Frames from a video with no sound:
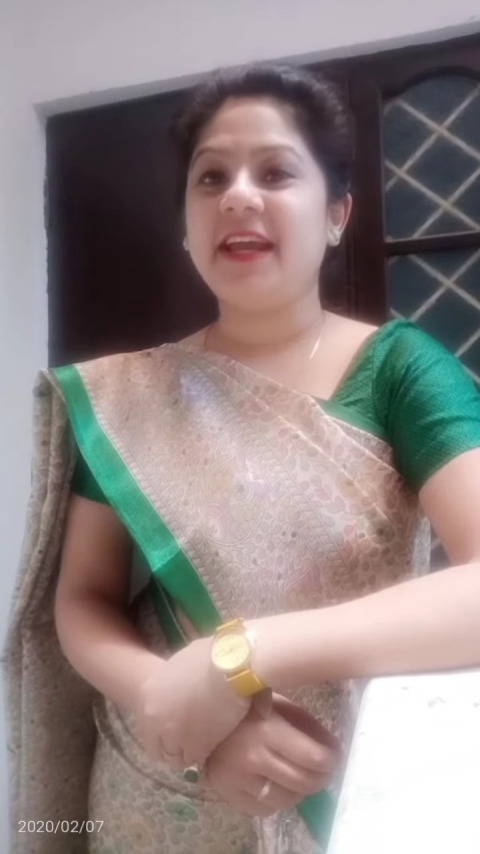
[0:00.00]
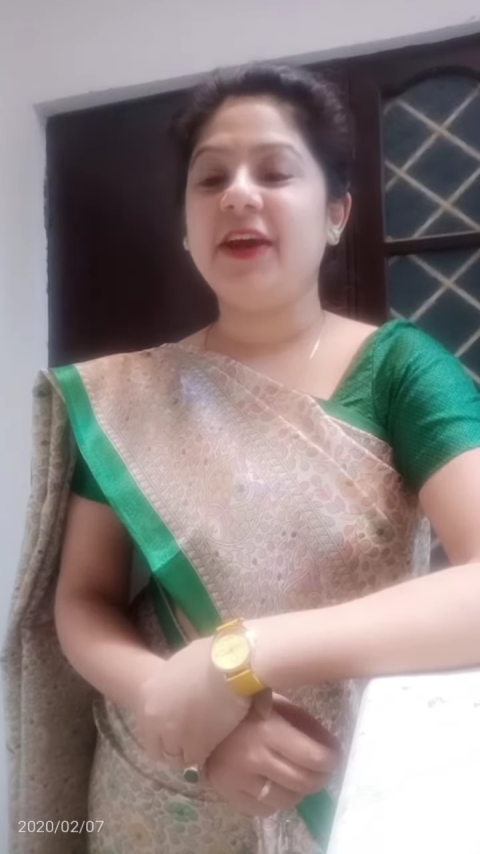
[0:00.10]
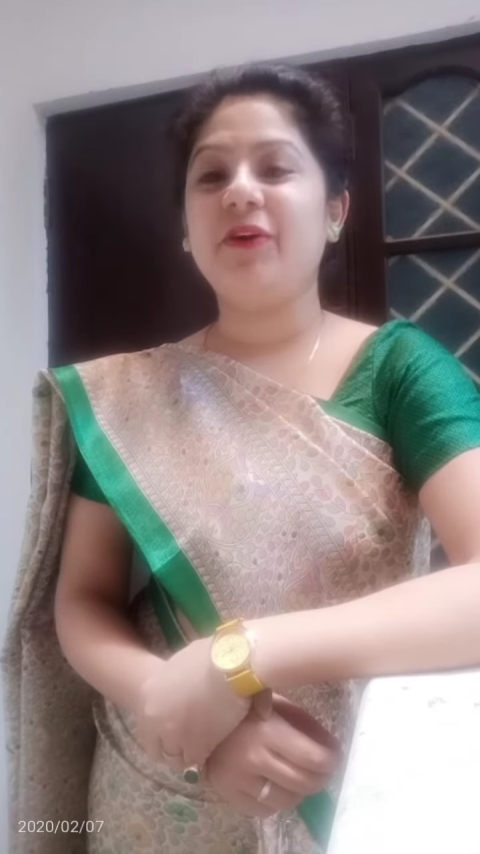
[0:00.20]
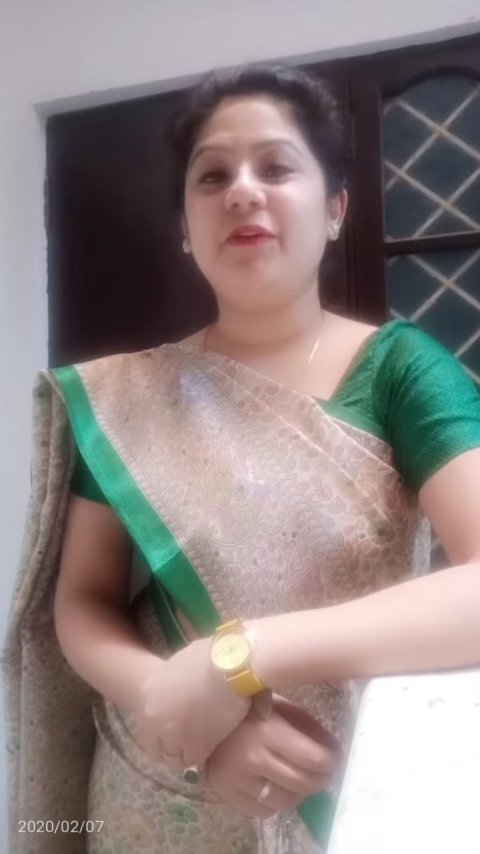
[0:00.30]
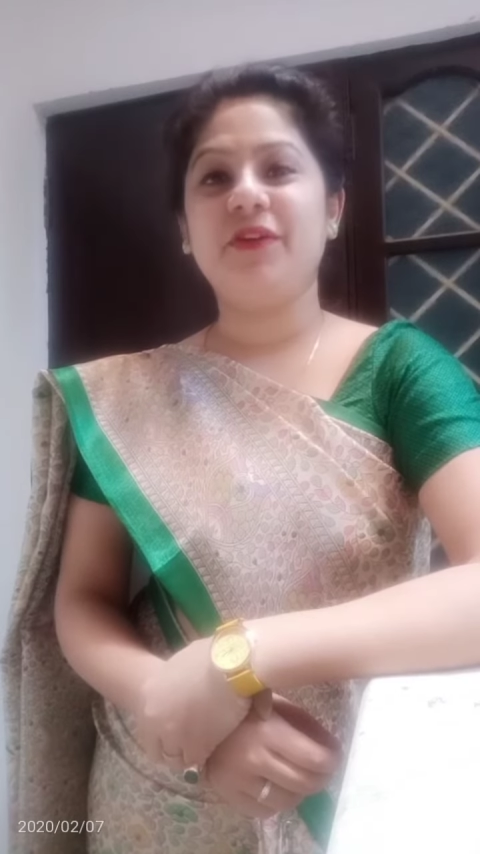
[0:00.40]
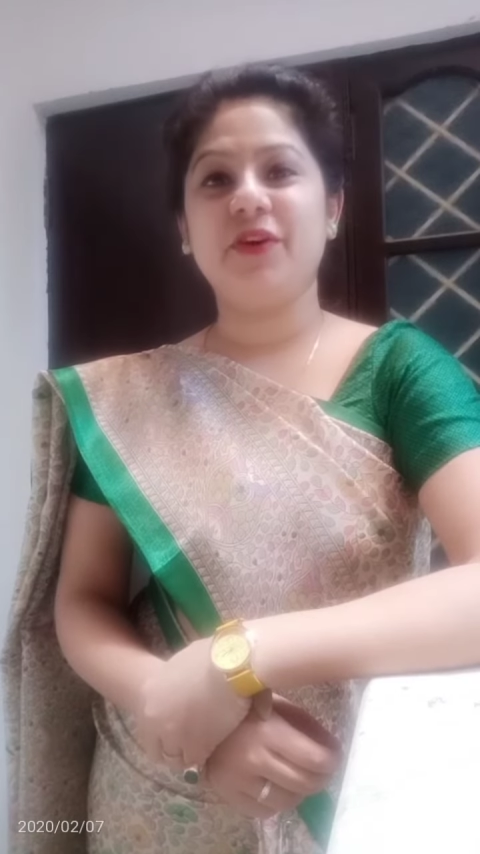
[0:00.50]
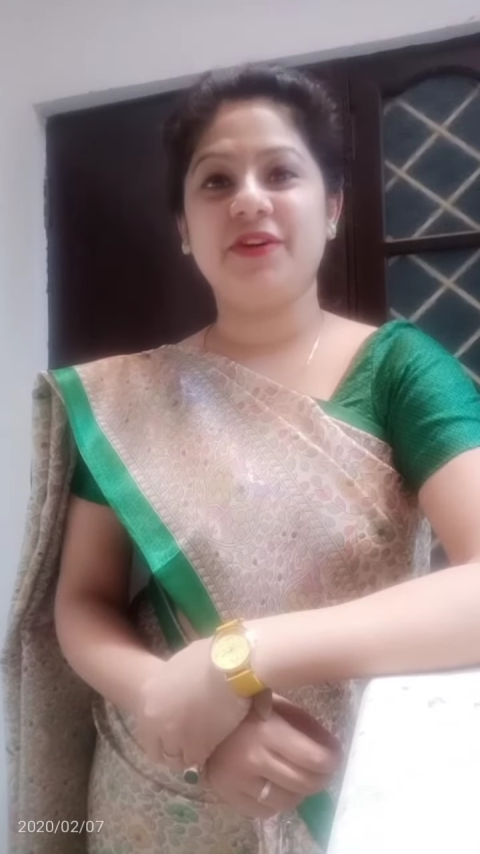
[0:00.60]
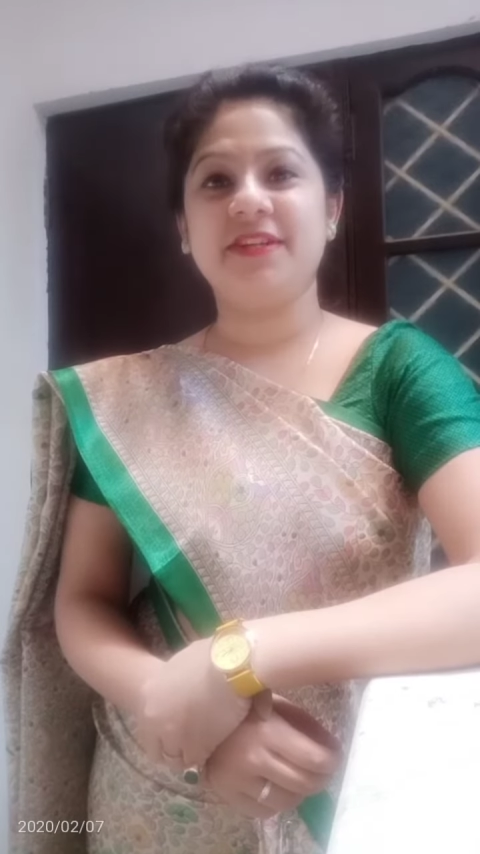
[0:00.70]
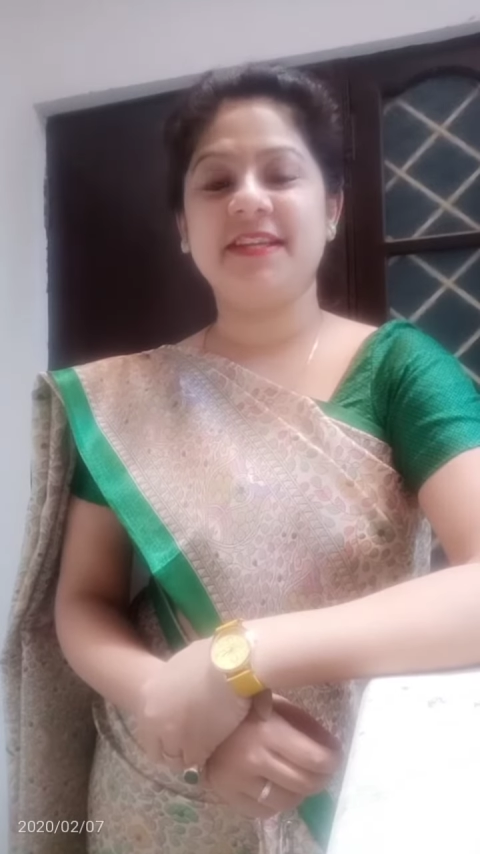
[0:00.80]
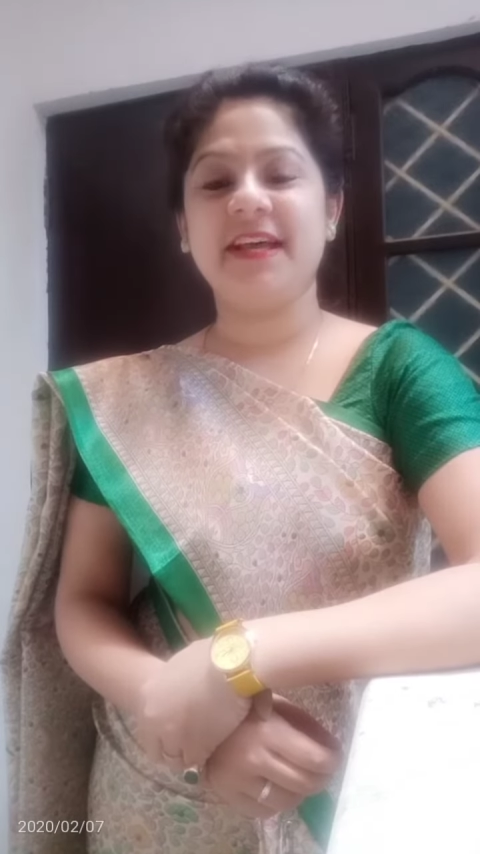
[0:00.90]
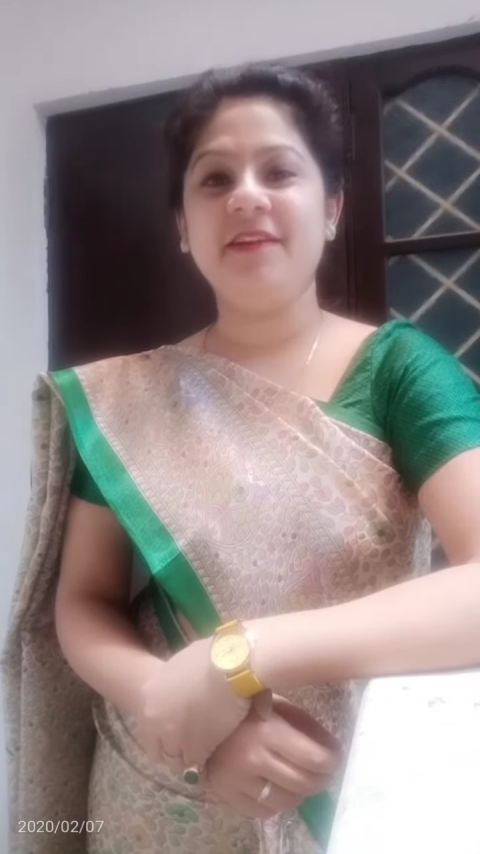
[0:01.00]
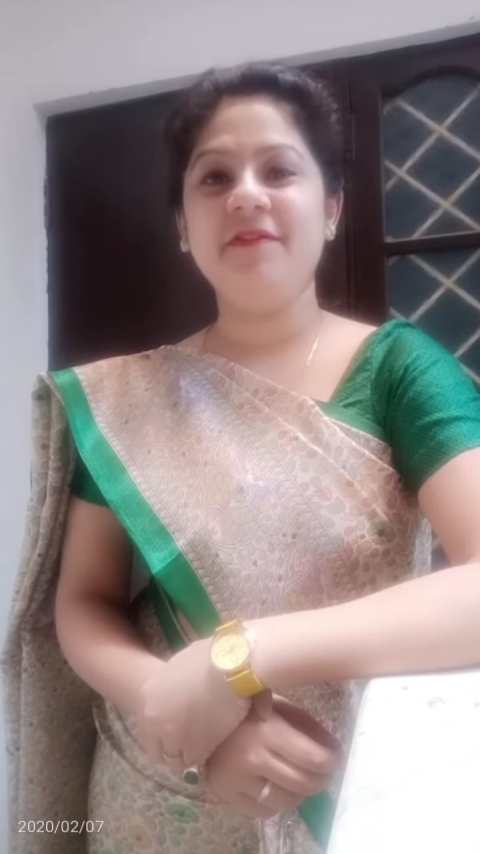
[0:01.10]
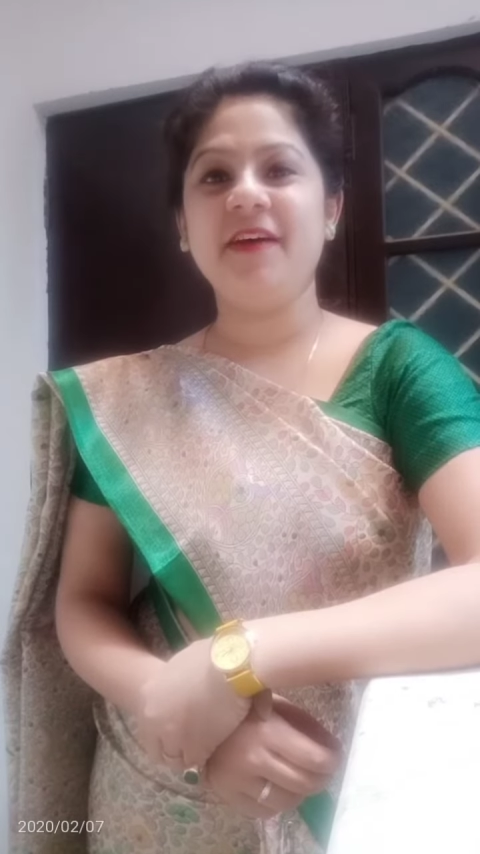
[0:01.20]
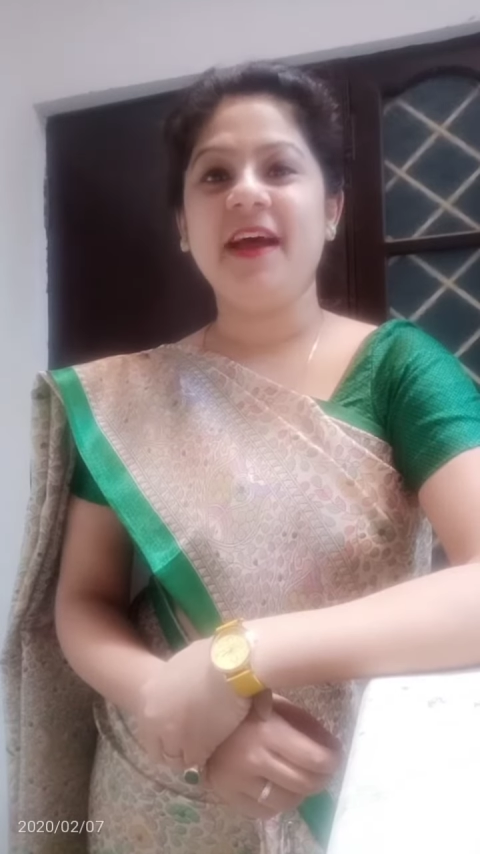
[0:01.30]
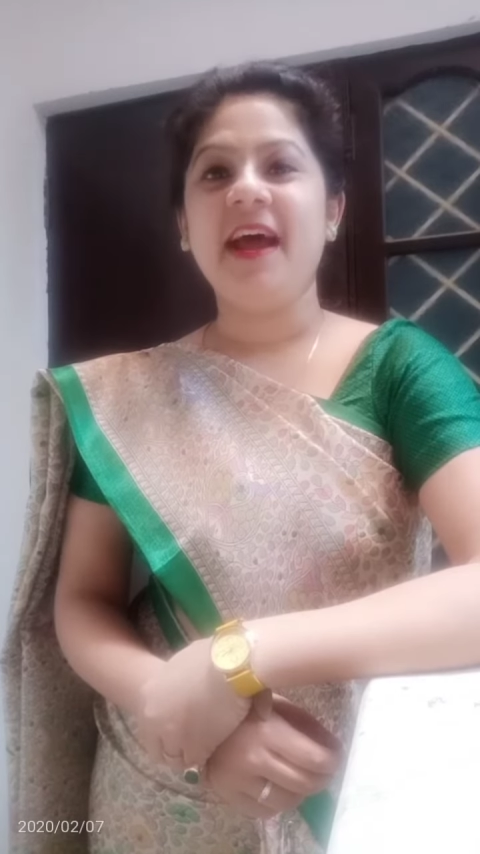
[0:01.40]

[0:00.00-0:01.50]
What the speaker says: care of yourself